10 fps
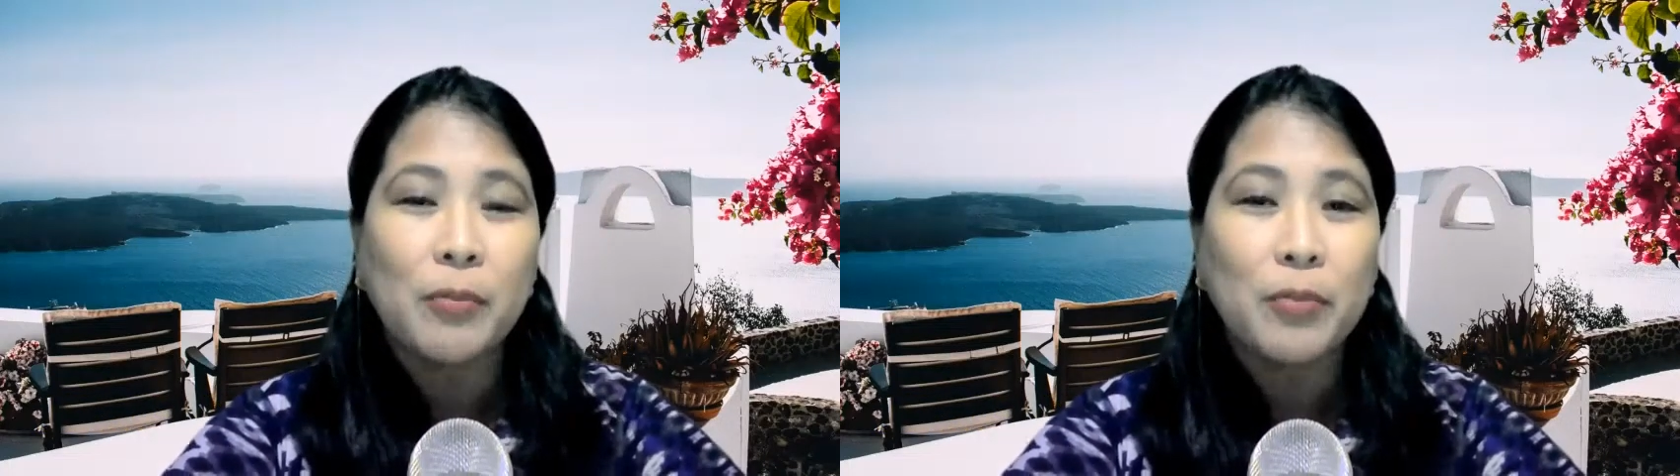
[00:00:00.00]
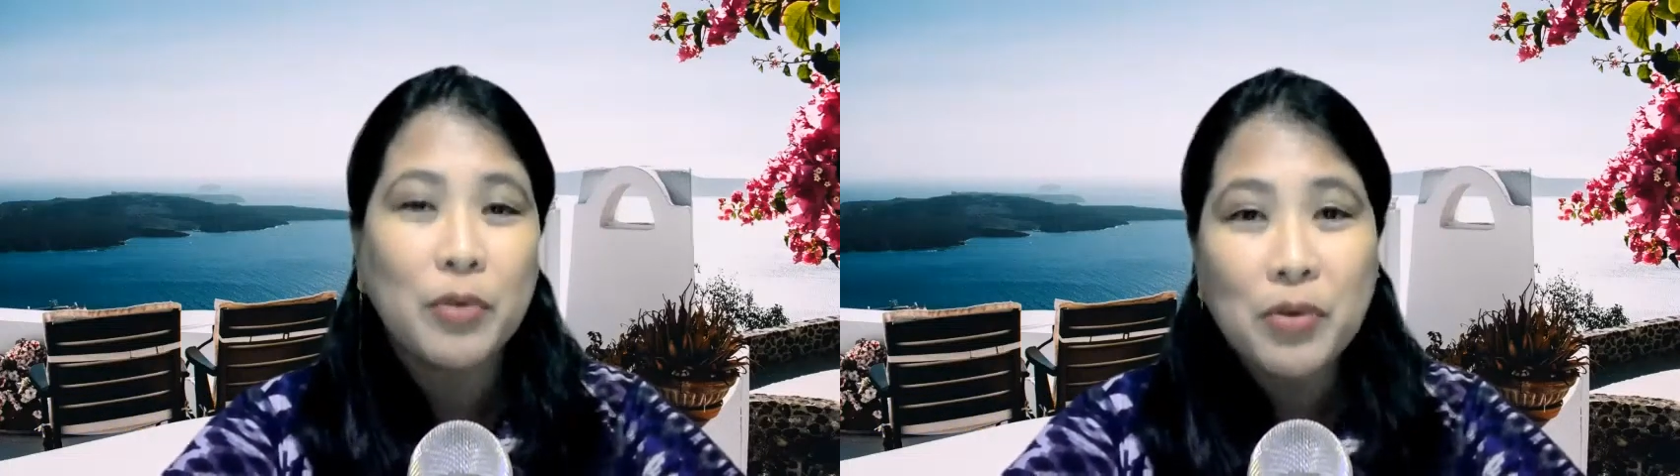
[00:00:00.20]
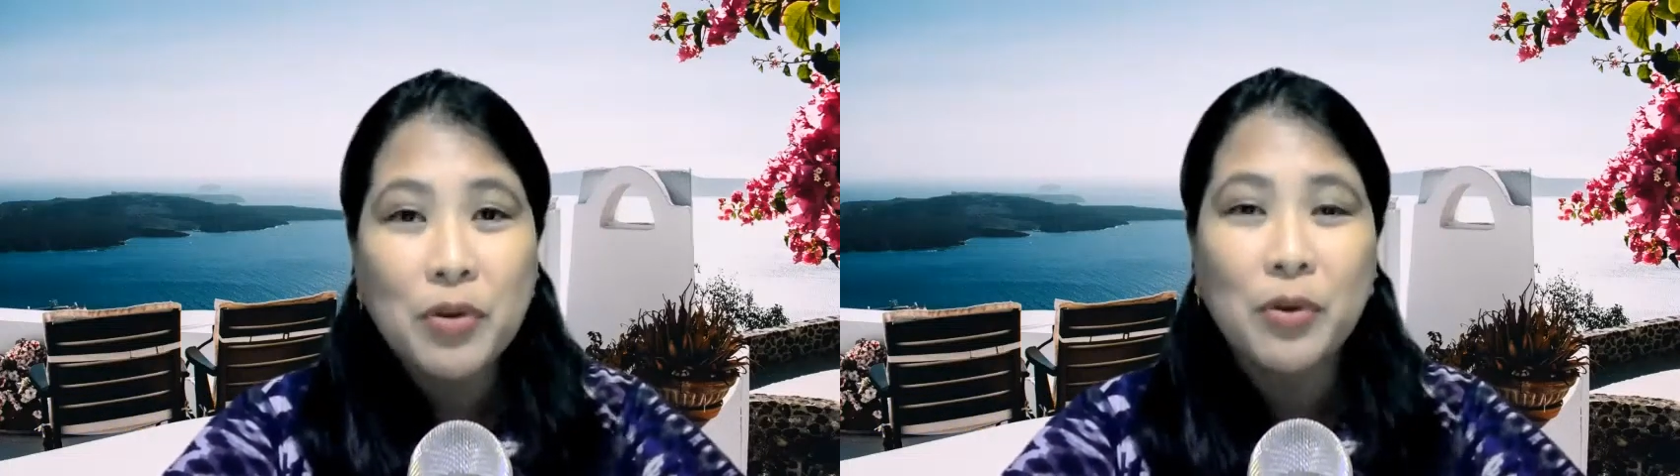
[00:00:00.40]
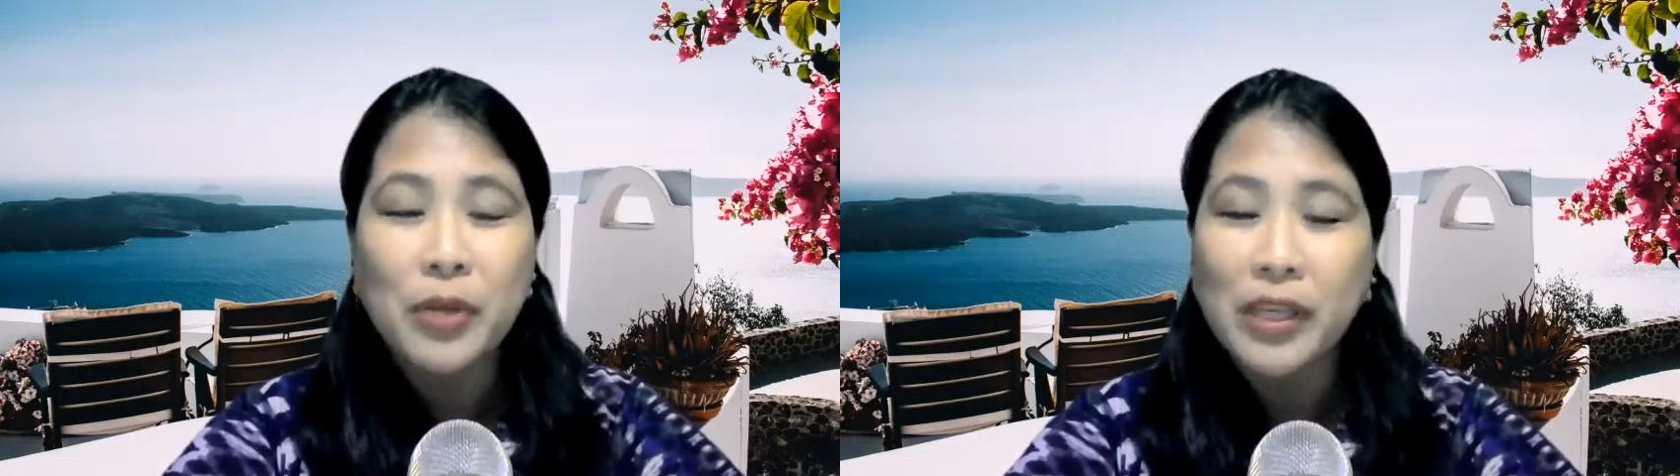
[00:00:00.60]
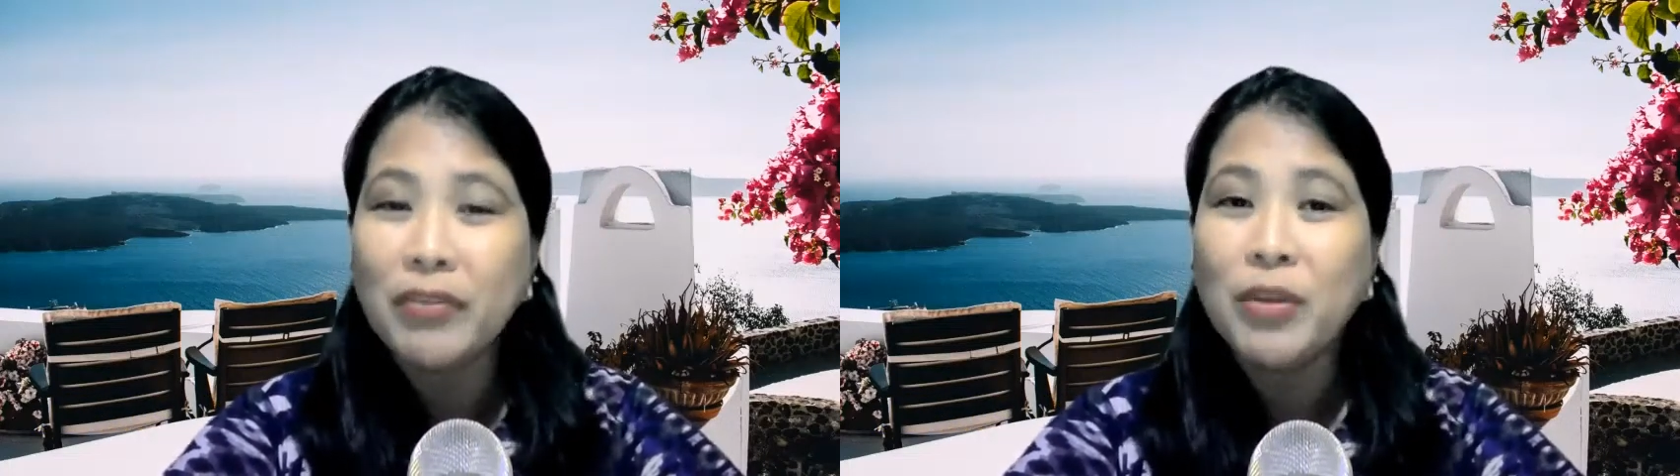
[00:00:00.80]
Bruno
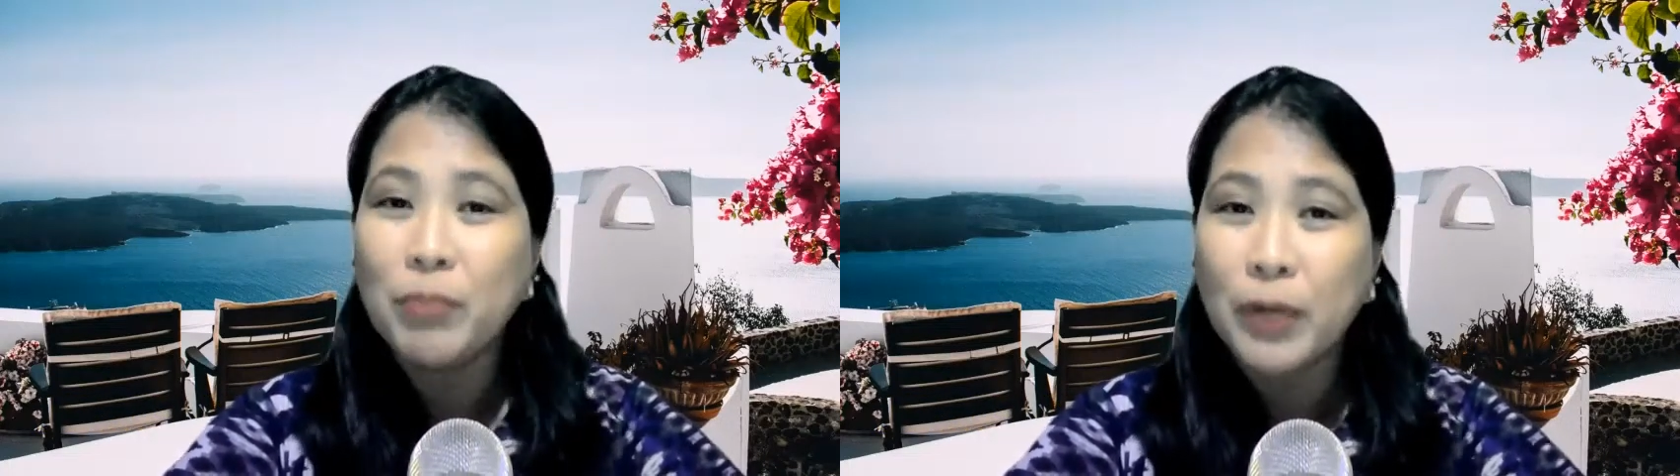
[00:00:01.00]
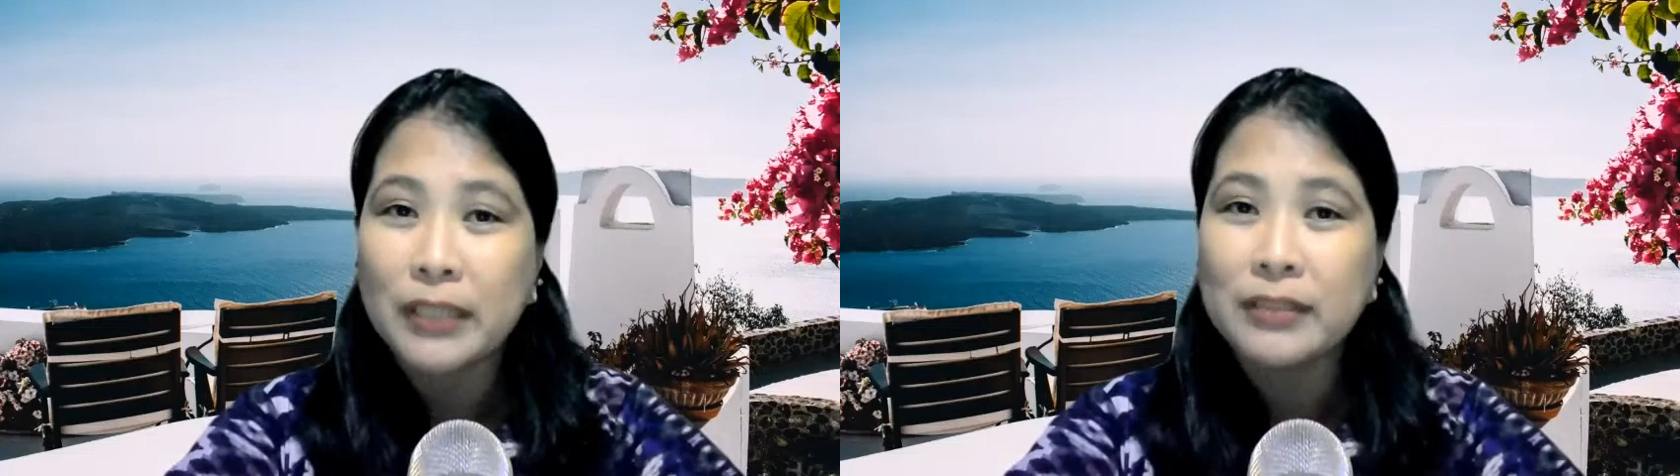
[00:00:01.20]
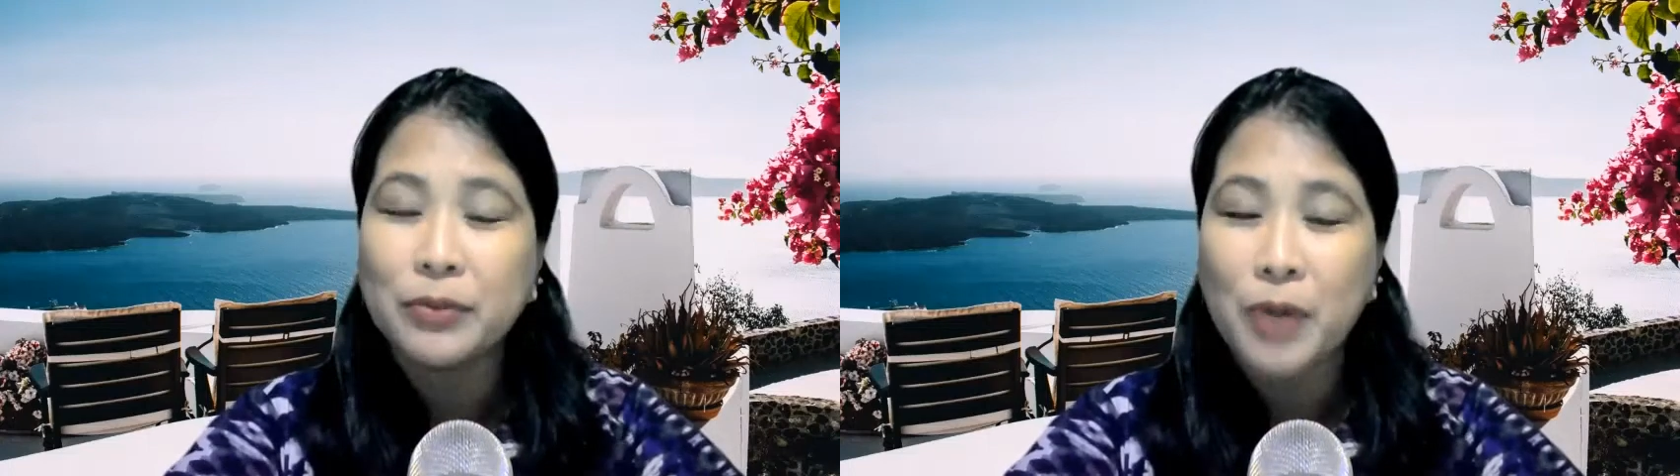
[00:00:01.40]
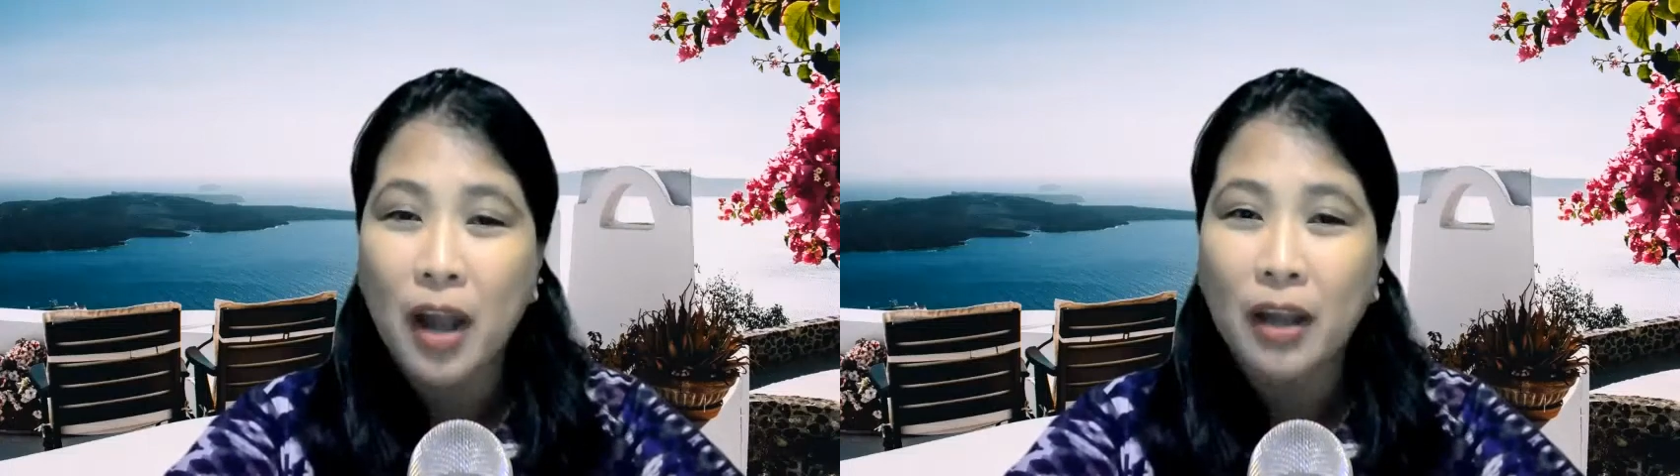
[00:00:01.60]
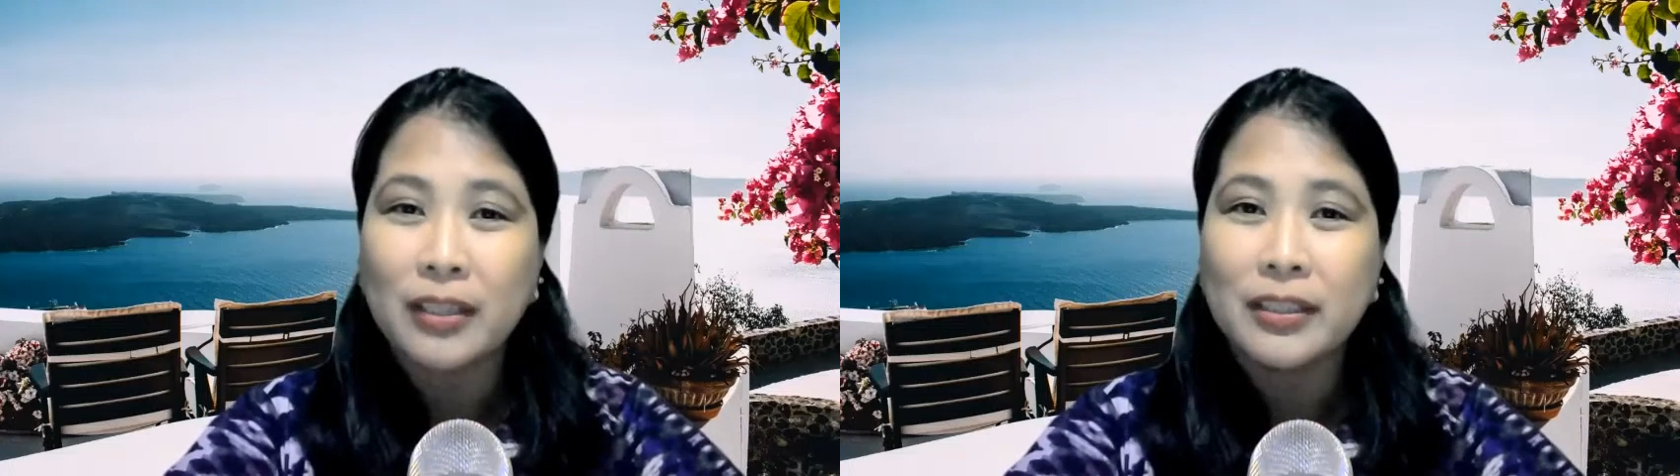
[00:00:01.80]
even bought
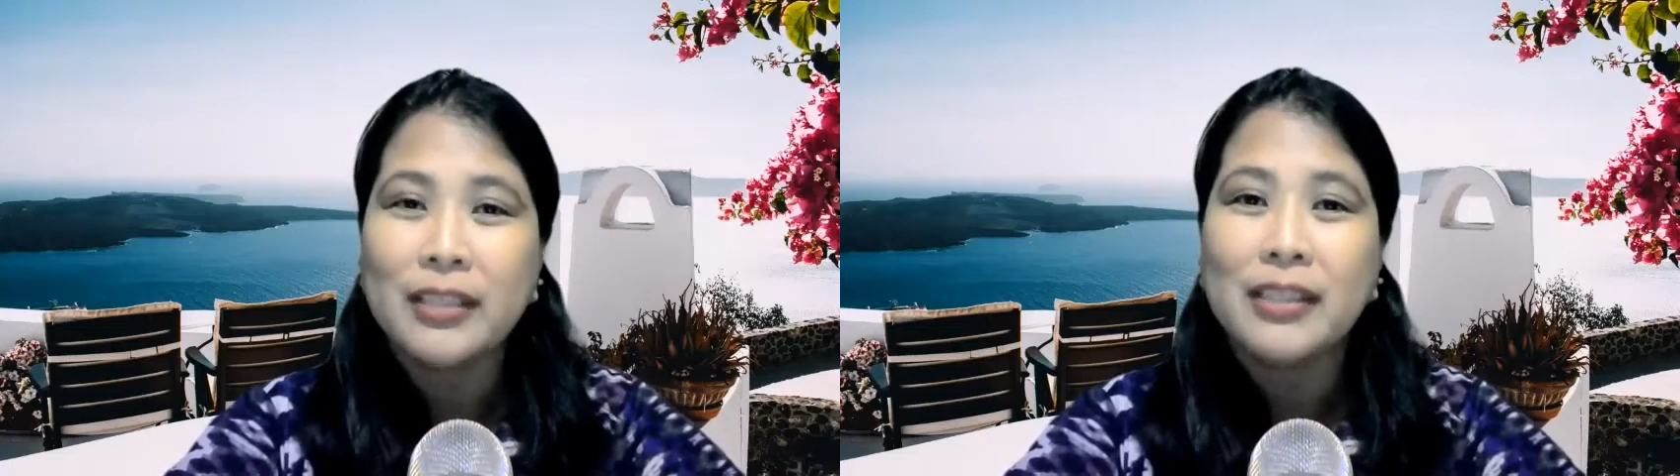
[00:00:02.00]
Rock